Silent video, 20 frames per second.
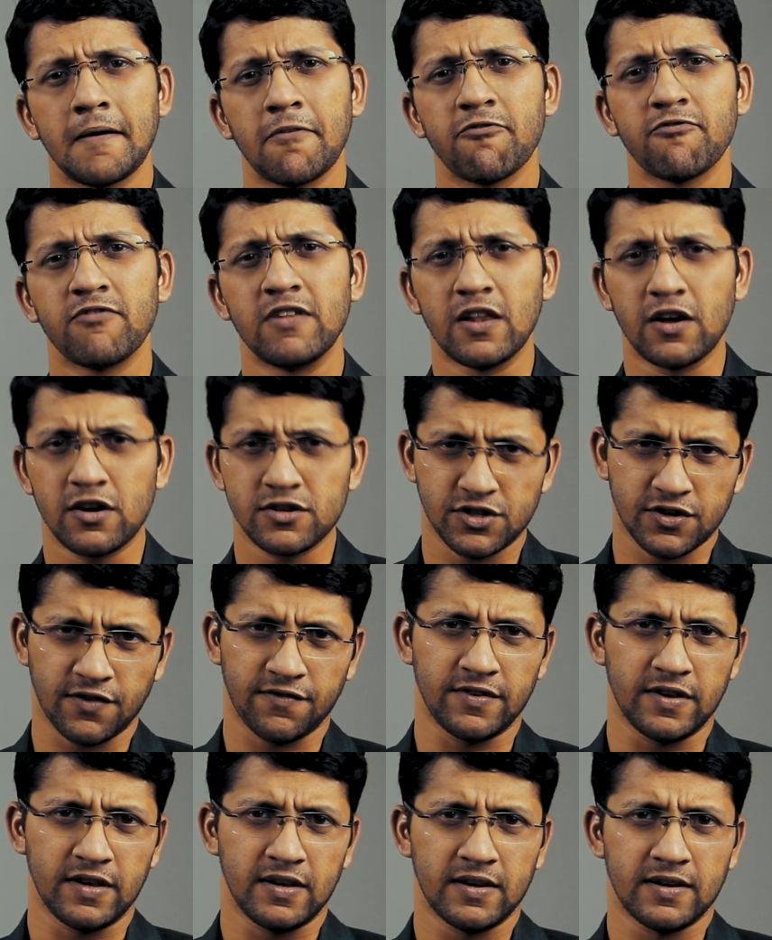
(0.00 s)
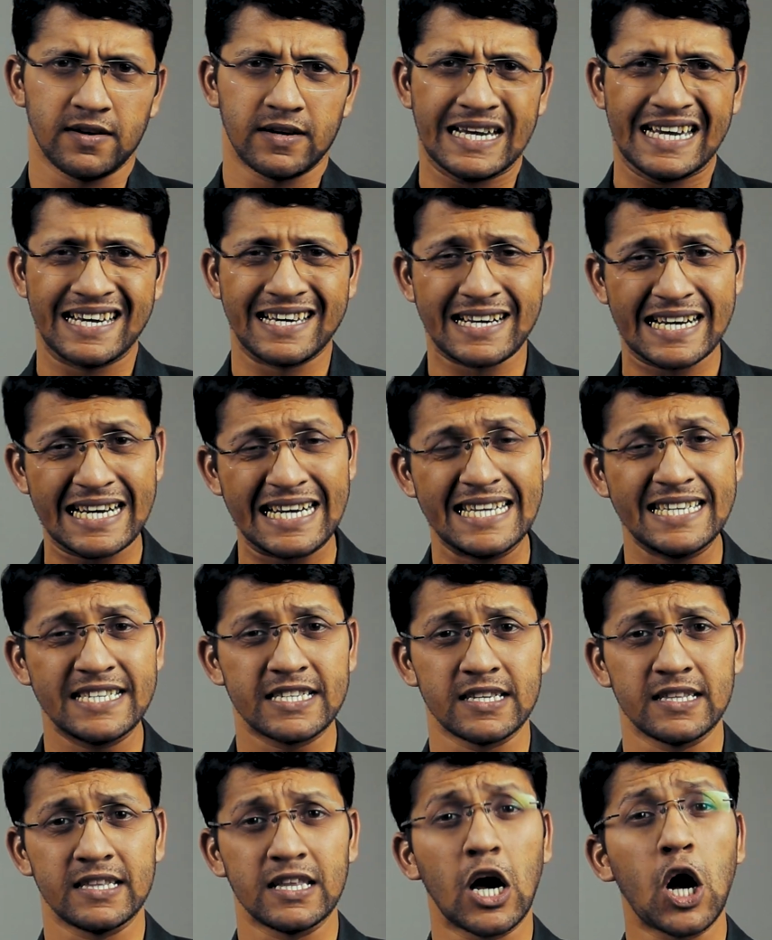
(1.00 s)
philosophy,
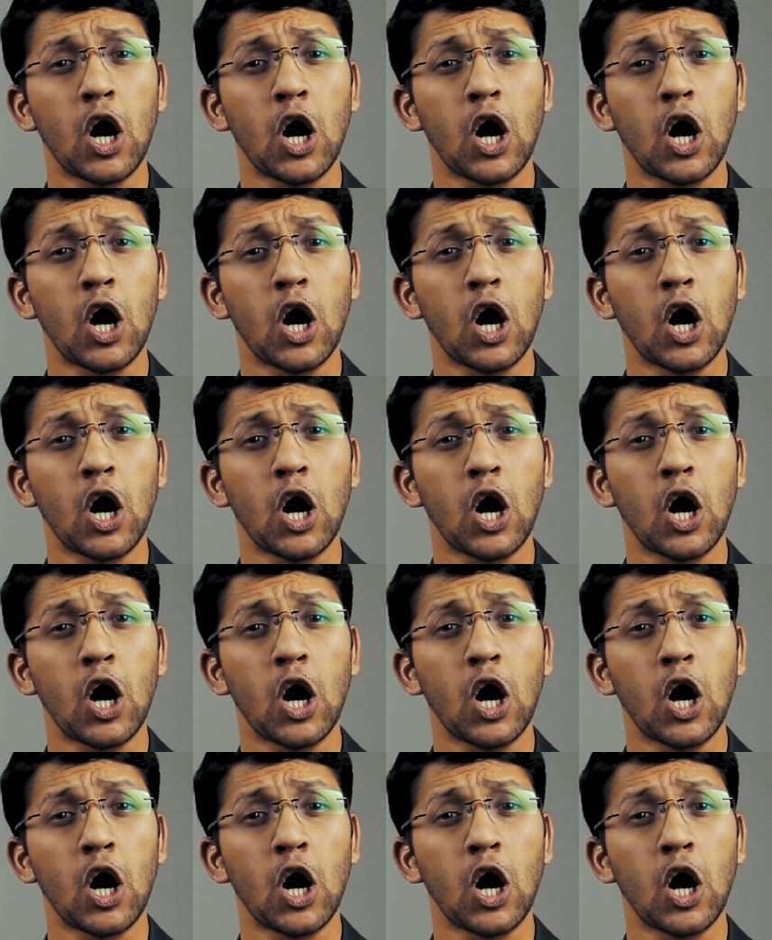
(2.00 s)
religion,